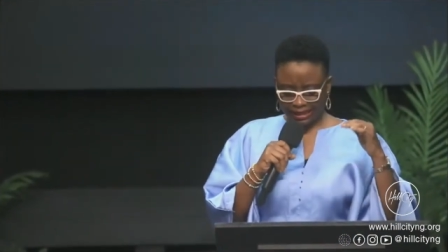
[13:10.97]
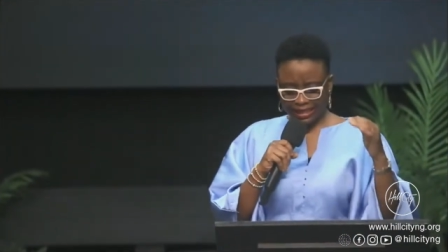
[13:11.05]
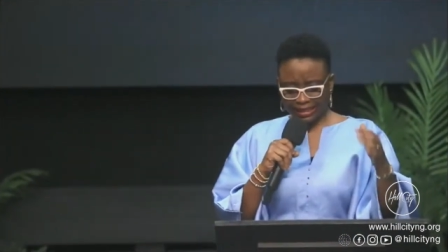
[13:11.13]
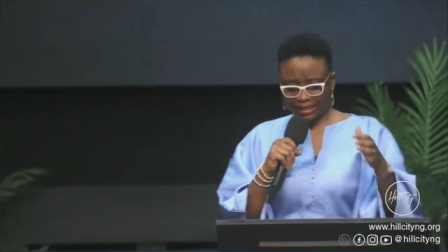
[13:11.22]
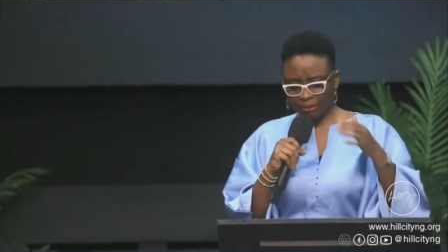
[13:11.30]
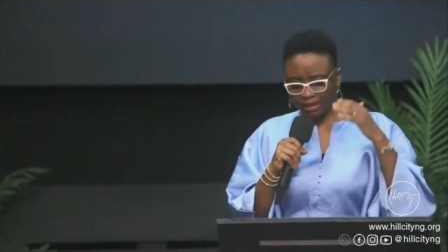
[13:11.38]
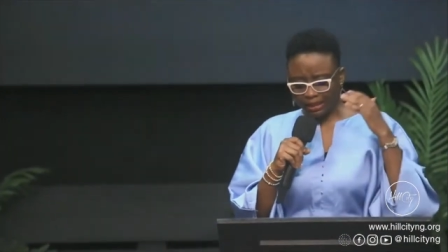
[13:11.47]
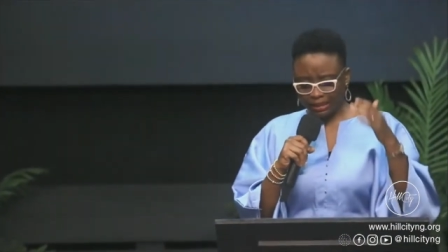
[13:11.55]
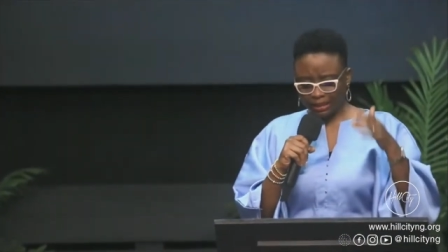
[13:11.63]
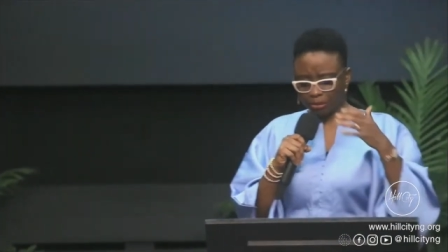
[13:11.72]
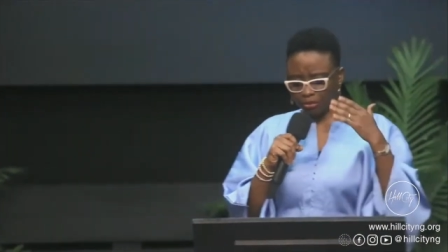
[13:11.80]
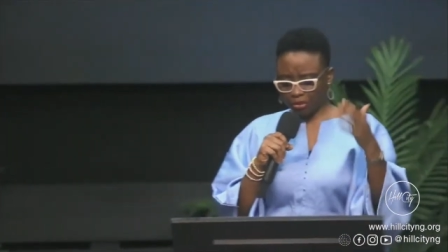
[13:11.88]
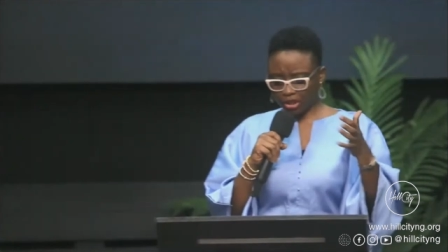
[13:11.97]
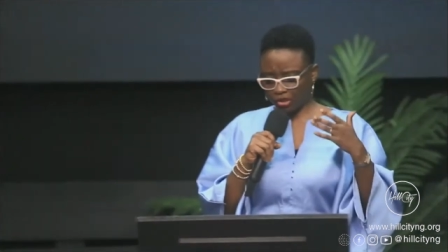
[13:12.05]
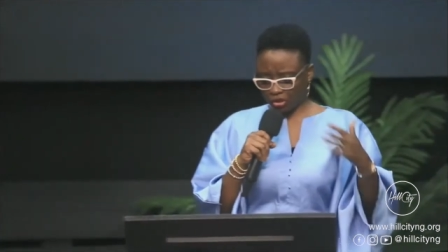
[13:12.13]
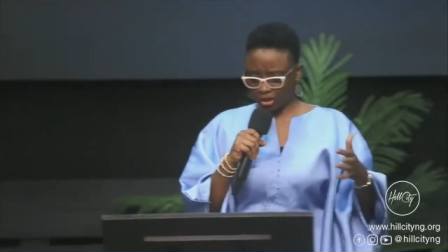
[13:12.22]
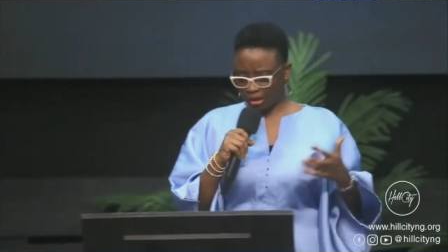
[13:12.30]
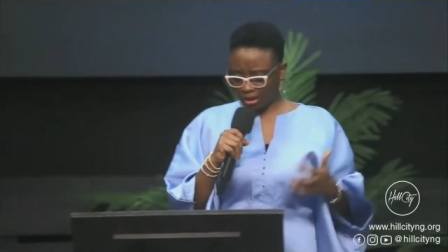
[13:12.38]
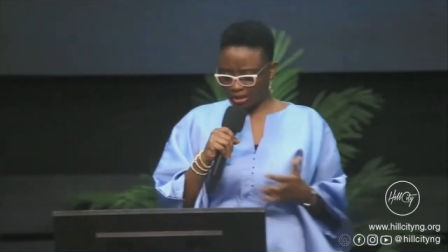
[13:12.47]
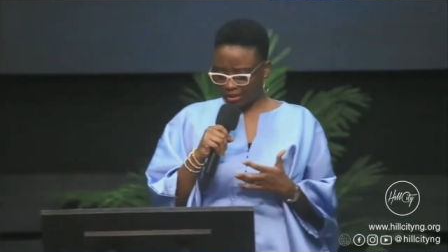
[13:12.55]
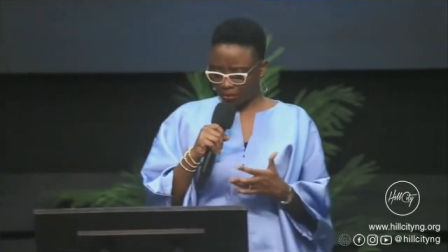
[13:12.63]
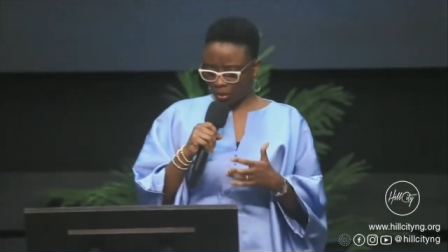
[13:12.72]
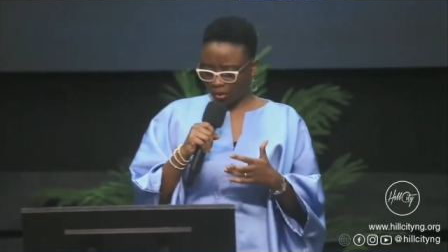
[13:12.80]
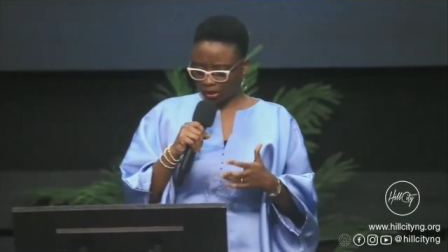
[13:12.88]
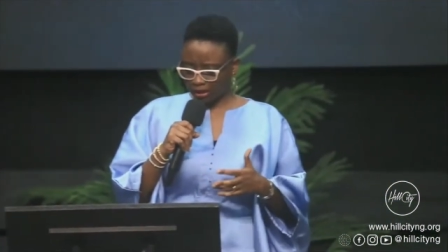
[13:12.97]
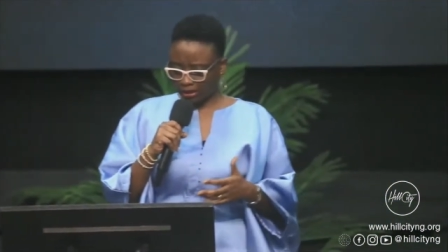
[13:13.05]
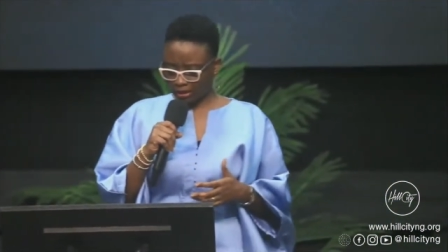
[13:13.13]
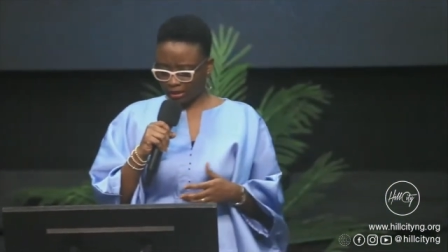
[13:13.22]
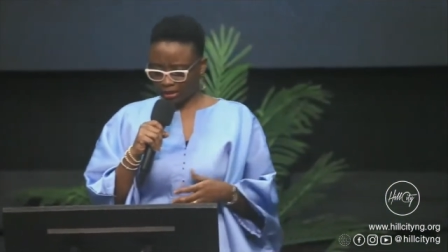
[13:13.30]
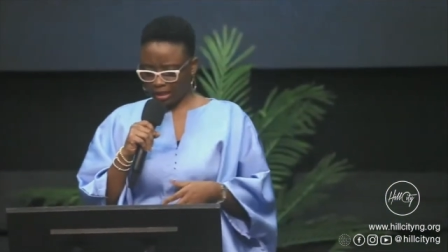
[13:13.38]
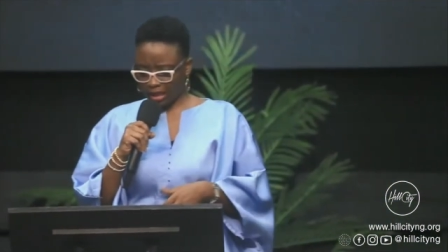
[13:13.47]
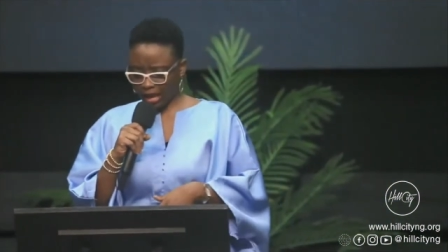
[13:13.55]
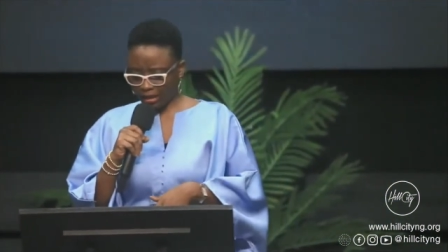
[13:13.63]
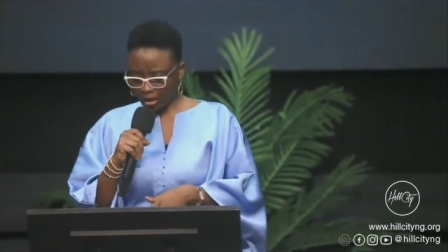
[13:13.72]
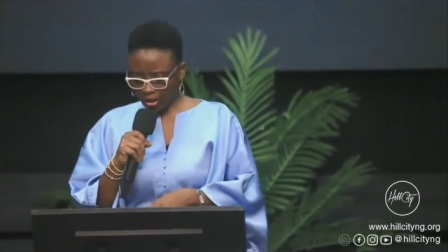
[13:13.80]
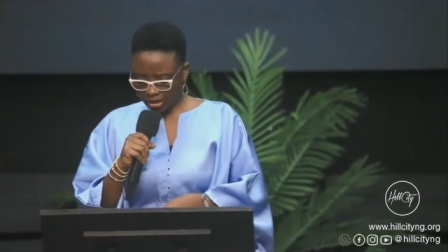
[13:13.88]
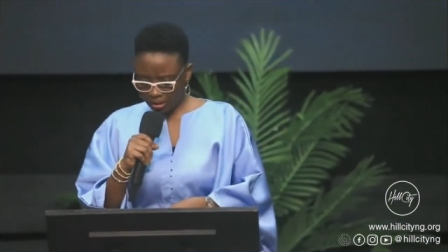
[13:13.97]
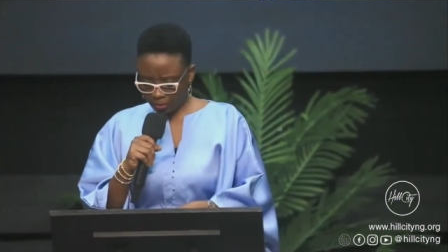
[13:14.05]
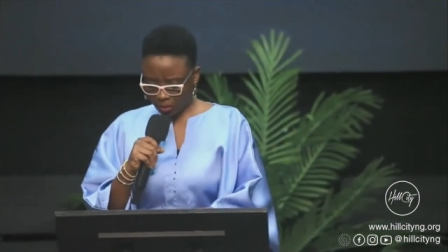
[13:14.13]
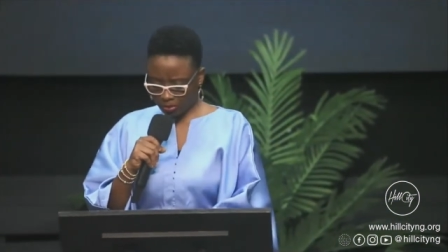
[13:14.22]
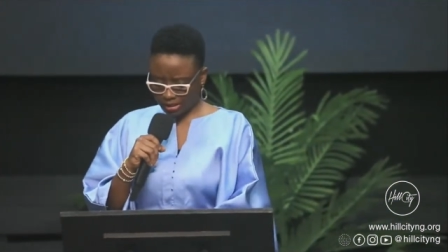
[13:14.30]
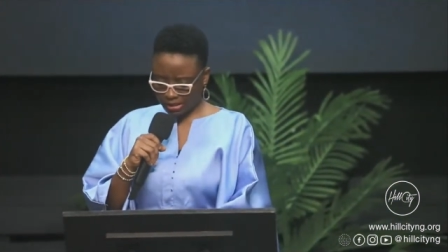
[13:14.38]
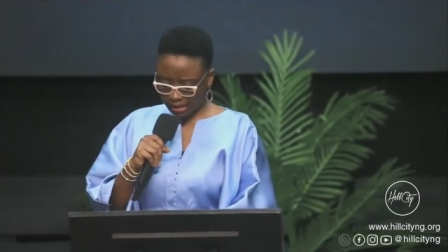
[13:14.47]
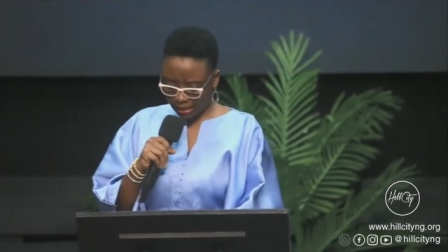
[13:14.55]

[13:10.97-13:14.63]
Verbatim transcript: Let there be liberation this morning. And God's people